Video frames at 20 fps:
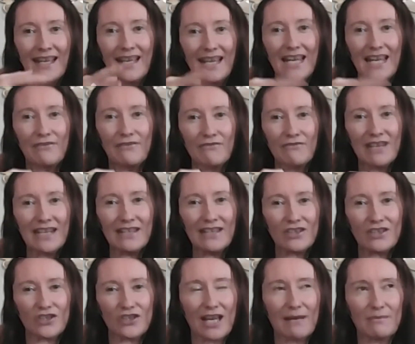if you read
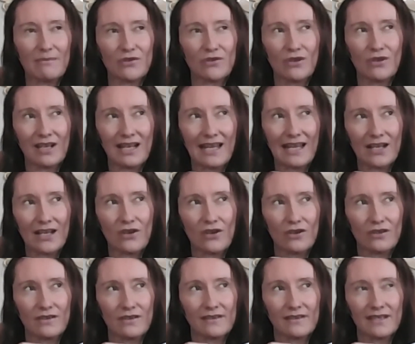the chapter on
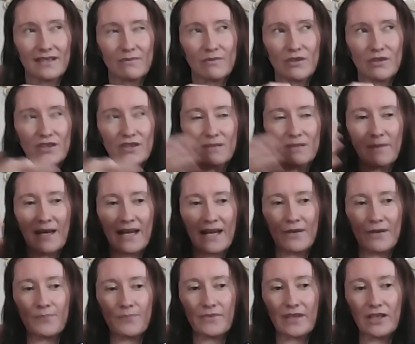claircognizance, which is
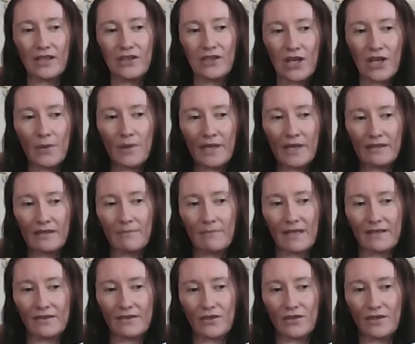about knowing the
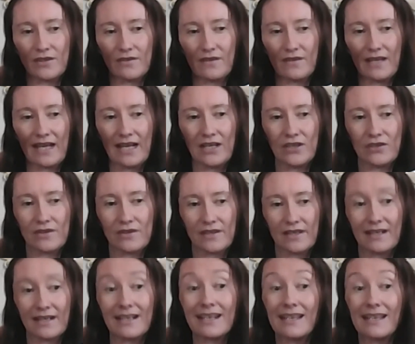messages of the angels
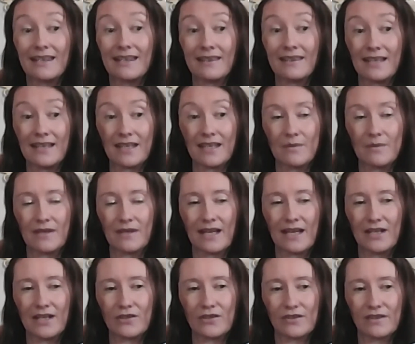and clear thinking with the
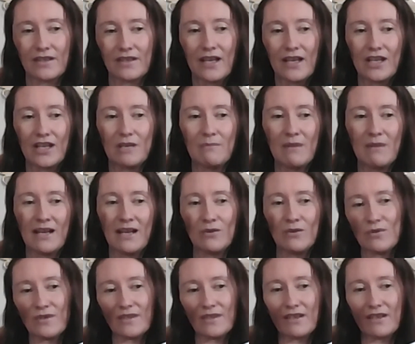angels, you might
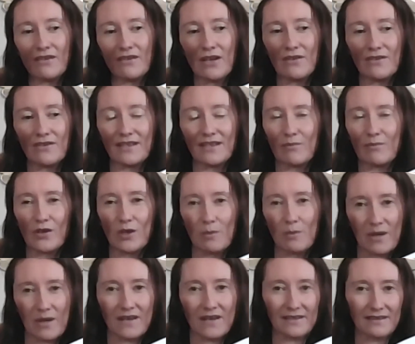also notice what your
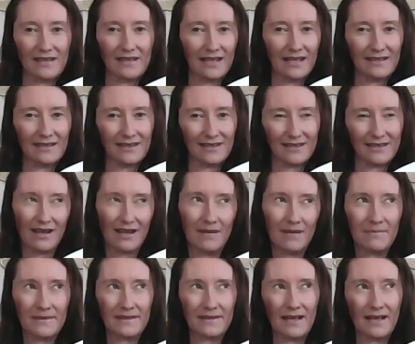personality type
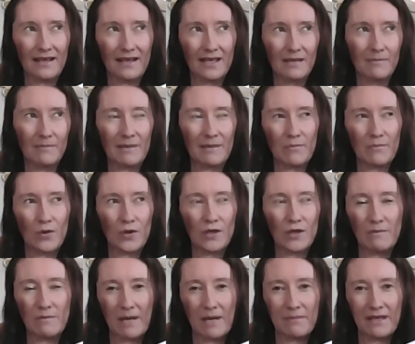a little bit more. You
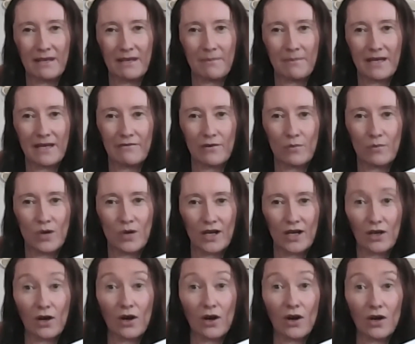might be a bit of a
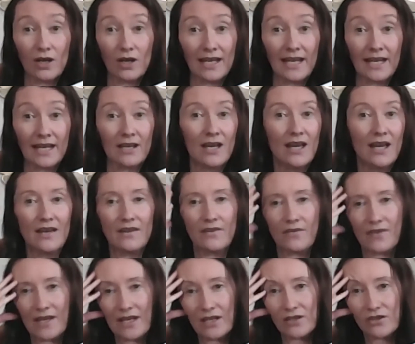workaholic,
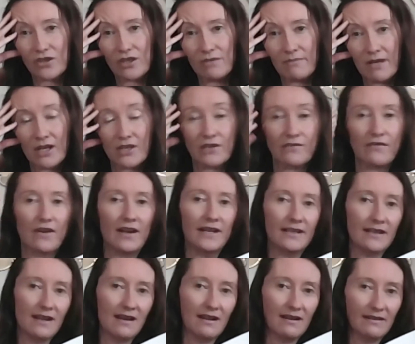think too much, find
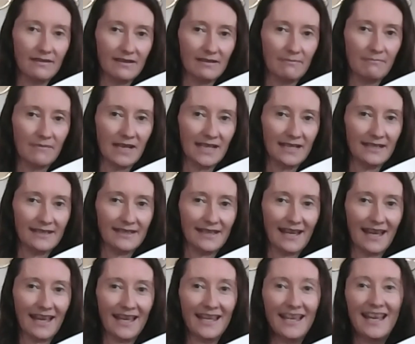it hard to
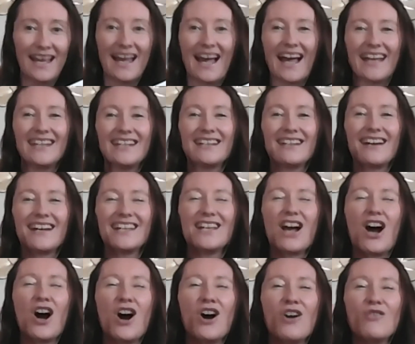meditate, and you're like,
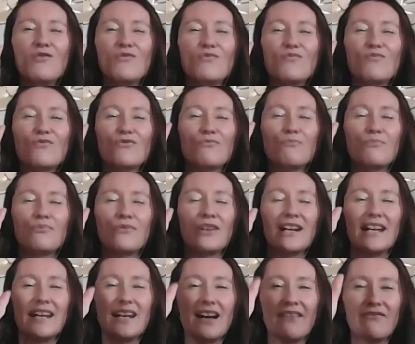oh,
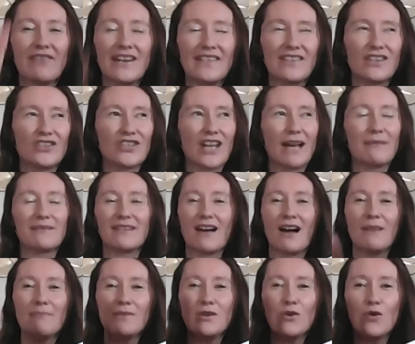brilliant, I've read the chapter,
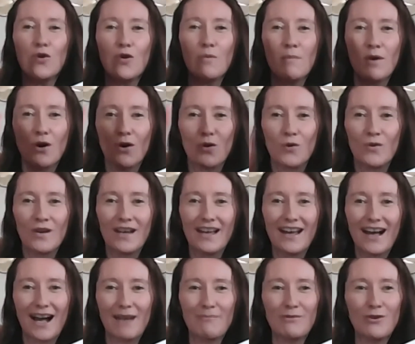I'm normal.
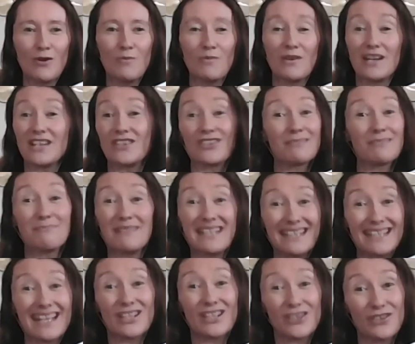It just means,
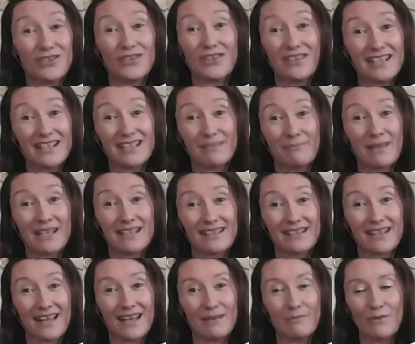yes, you do need to
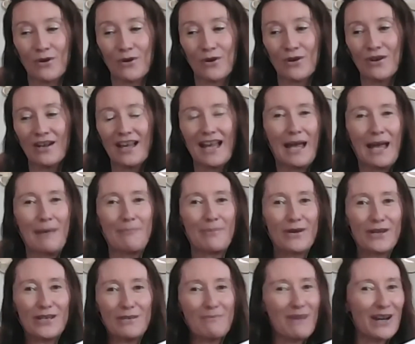meditate more.
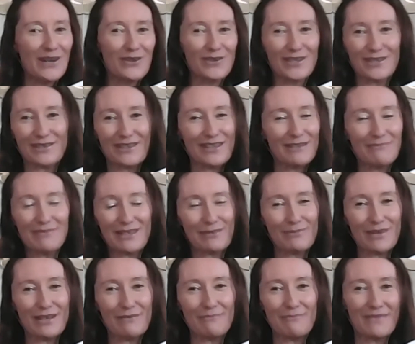But you might not,
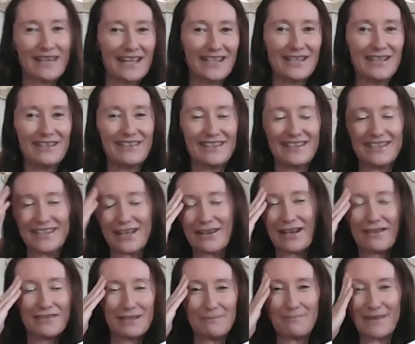and then you don't
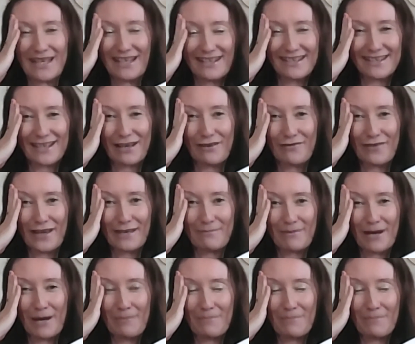have to beat yourself up